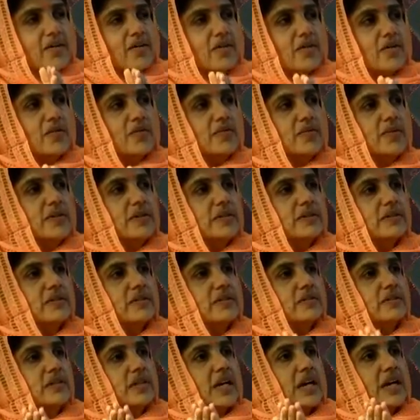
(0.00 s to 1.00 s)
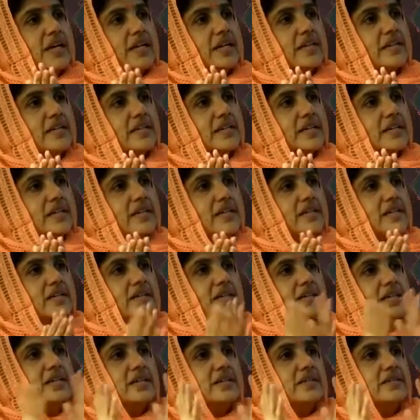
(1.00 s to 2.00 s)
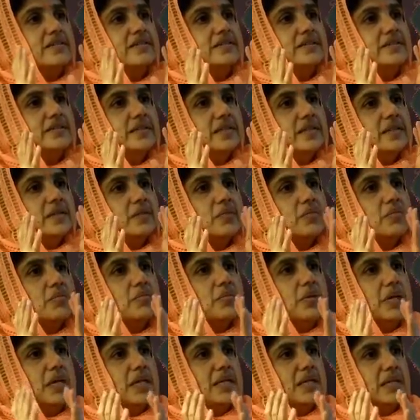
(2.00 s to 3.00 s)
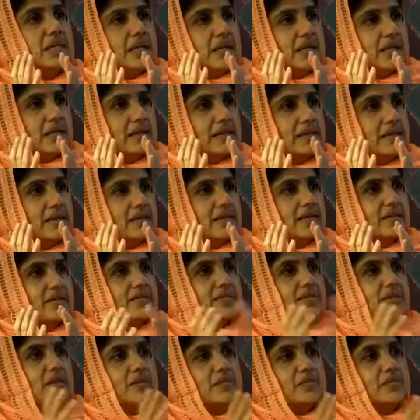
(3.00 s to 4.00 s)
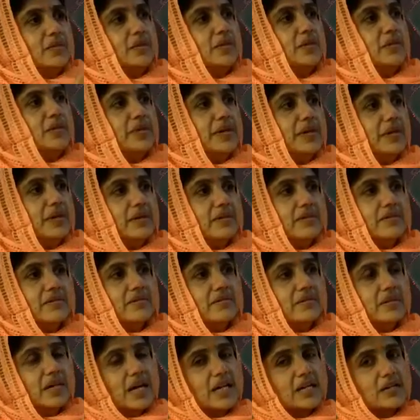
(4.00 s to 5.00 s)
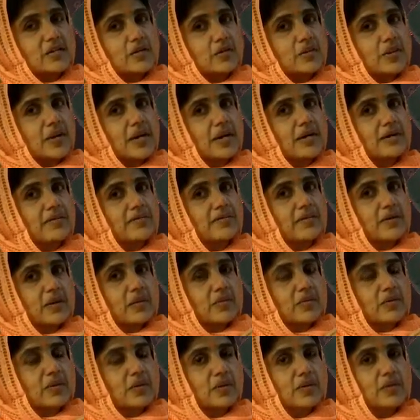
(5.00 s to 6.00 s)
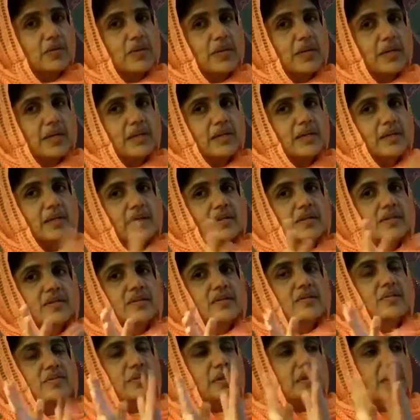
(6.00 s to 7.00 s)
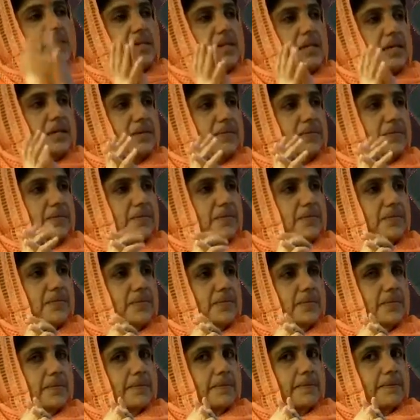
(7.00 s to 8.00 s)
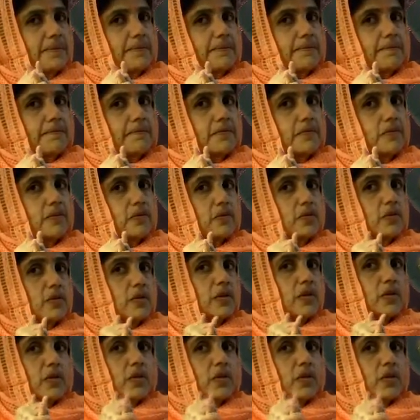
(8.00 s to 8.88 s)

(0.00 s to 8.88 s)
over to the side of being from doing. You graduate from doing to being. So the